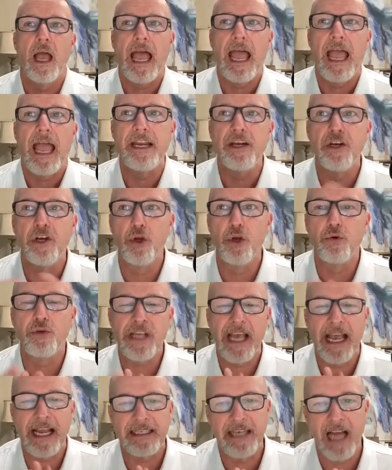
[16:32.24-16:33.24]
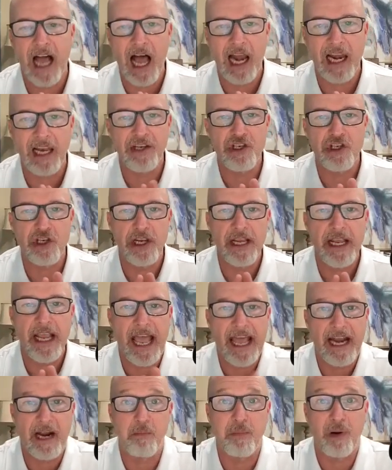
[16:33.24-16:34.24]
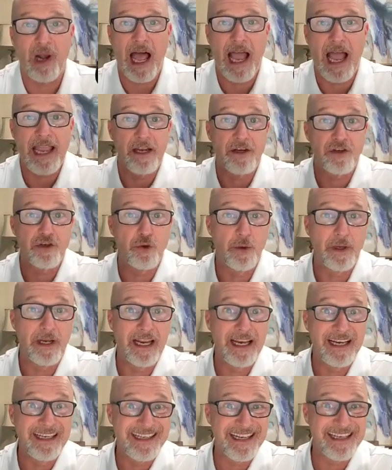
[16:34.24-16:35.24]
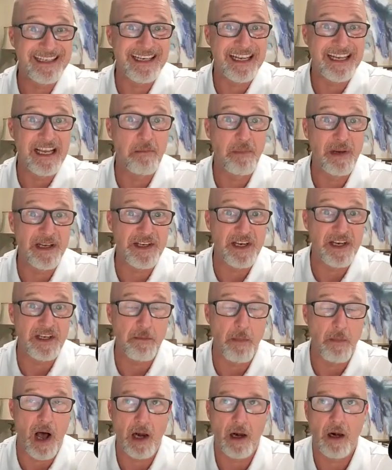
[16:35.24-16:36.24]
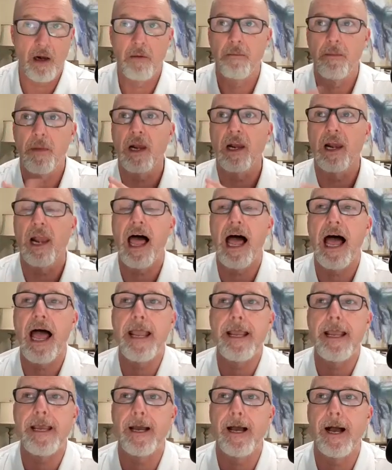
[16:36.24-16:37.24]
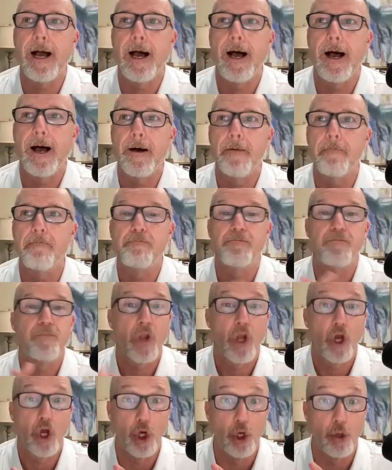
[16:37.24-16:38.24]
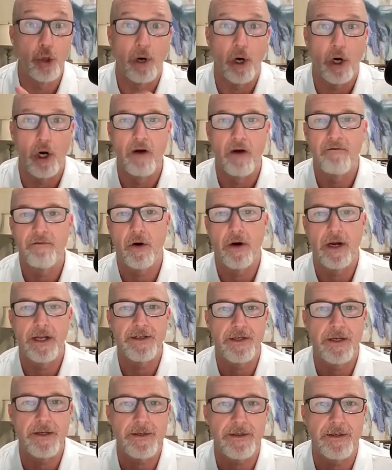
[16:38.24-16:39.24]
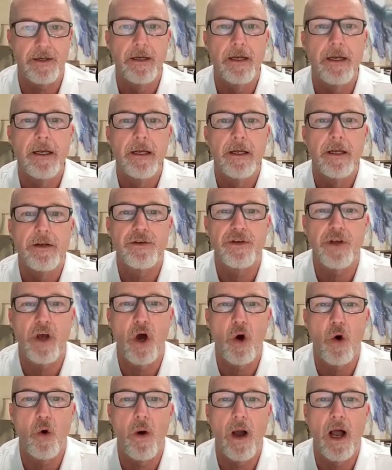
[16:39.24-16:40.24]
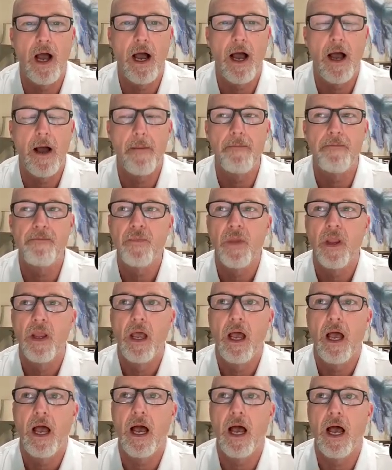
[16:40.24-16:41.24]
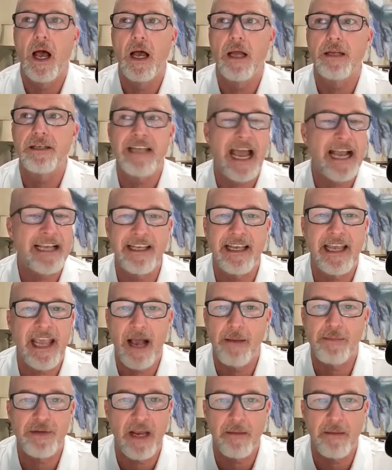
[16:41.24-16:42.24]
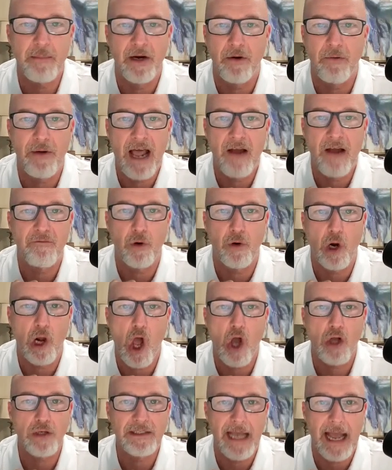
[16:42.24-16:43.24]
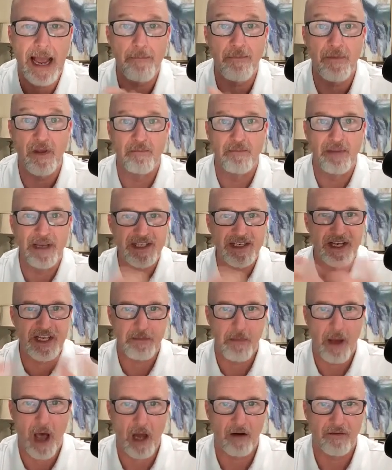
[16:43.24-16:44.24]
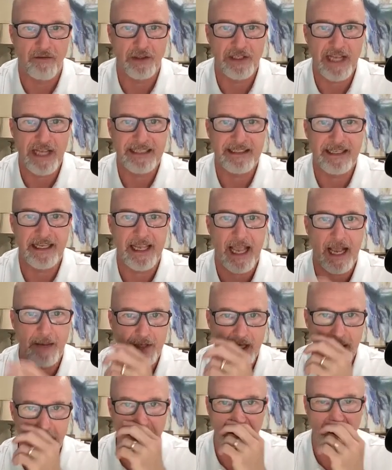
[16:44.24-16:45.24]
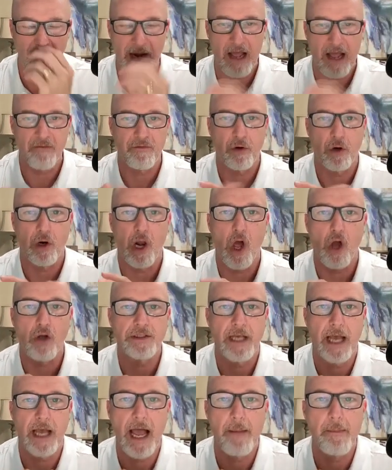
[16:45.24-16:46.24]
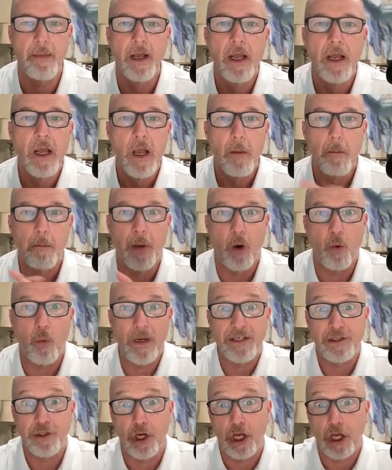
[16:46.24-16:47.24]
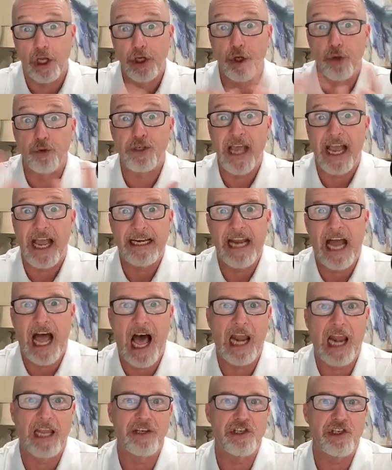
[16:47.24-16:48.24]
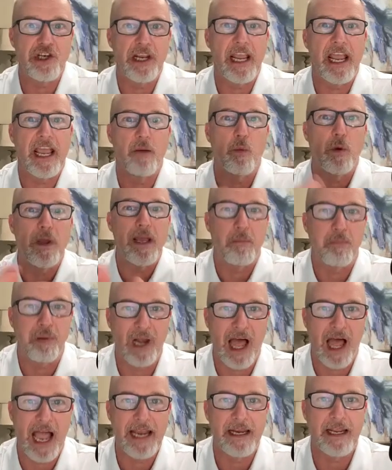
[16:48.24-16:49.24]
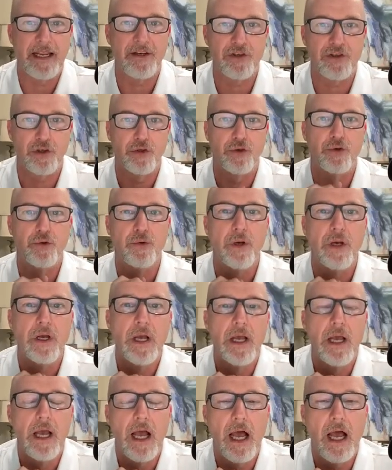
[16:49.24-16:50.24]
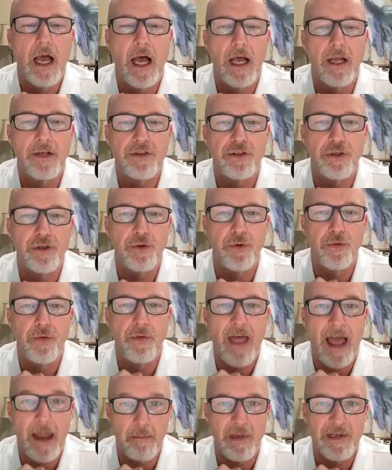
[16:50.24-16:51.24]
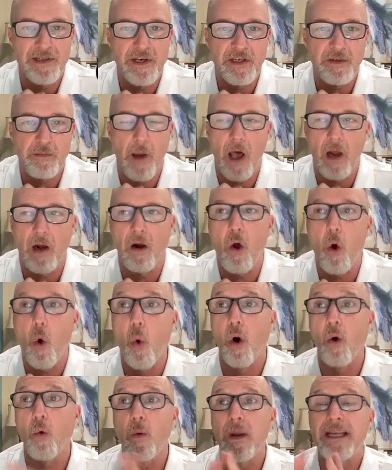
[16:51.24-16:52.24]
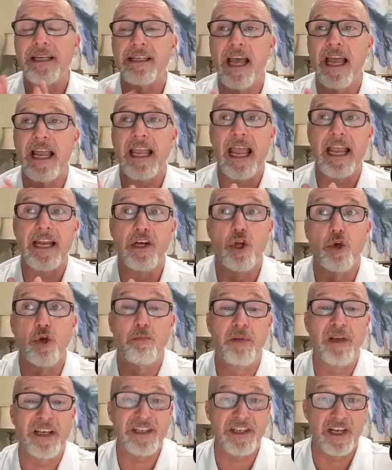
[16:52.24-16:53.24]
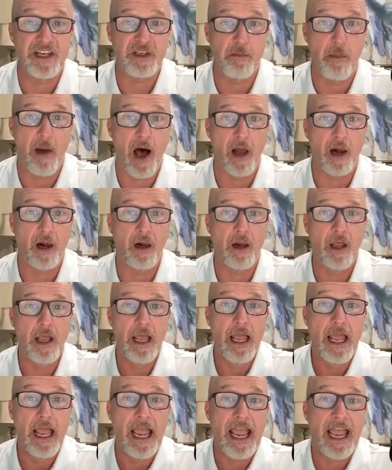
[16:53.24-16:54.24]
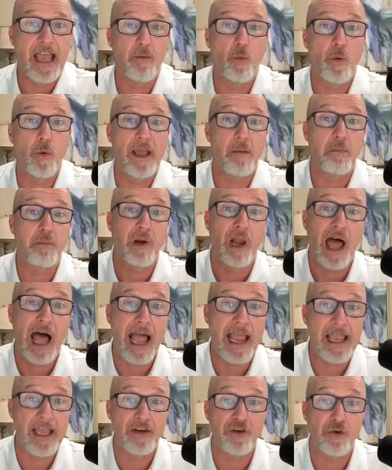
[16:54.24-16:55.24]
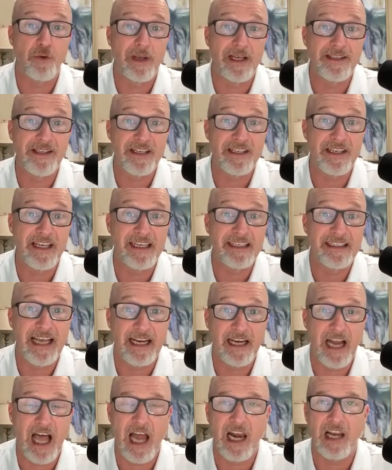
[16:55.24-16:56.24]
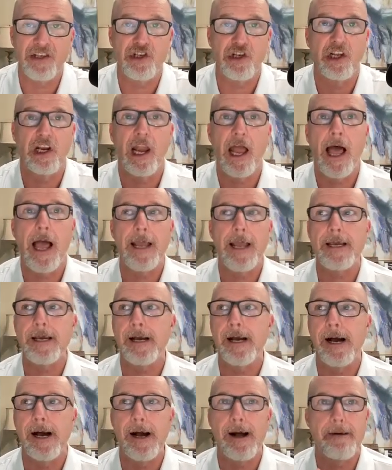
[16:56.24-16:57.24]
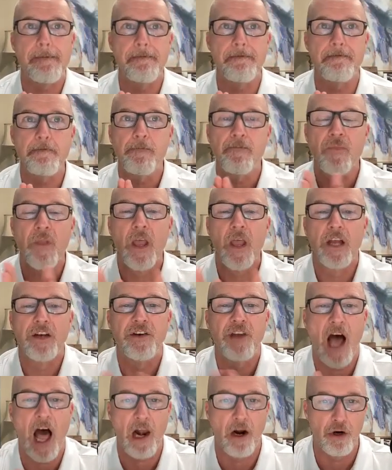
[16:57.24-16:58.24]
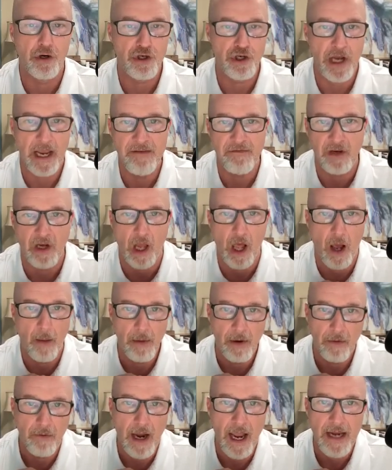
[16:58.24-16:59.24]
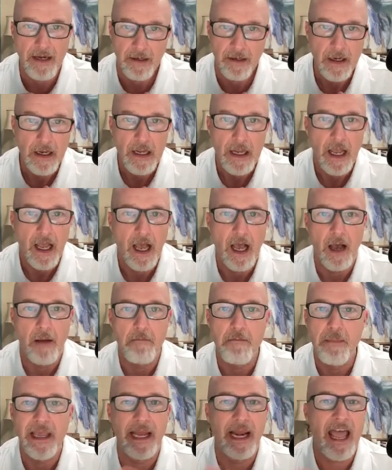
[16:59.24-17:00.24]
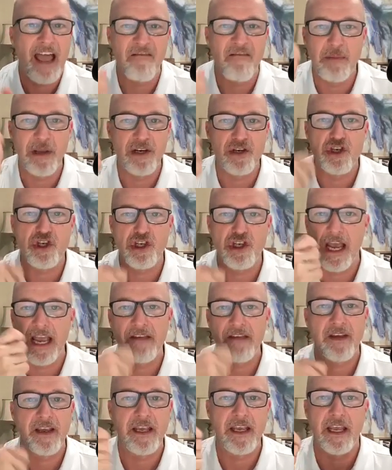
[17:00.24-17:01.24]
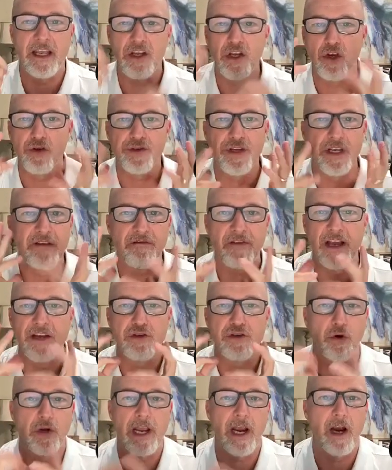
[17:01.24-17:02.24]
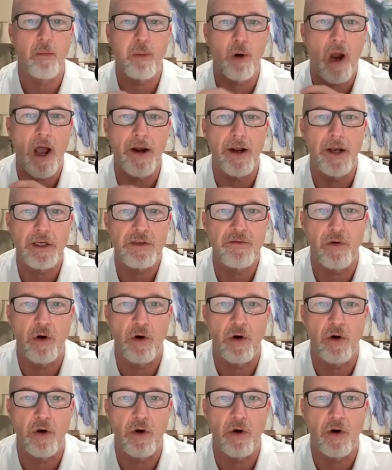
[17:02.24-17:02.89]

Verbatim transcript: a new technology and apply it to an existing business model, like um, Uber, for instance. Yeah. So, um, uh, taxi cabs had been around for a long time. The business model for taxi cabs had been around for a long time, but we took a new technology and we applied it to uh, to that business model, or we take a new business model and we apply it to existing technology, like um, Dollar Shave Club, right? Uh, men have been shaving and using facial care products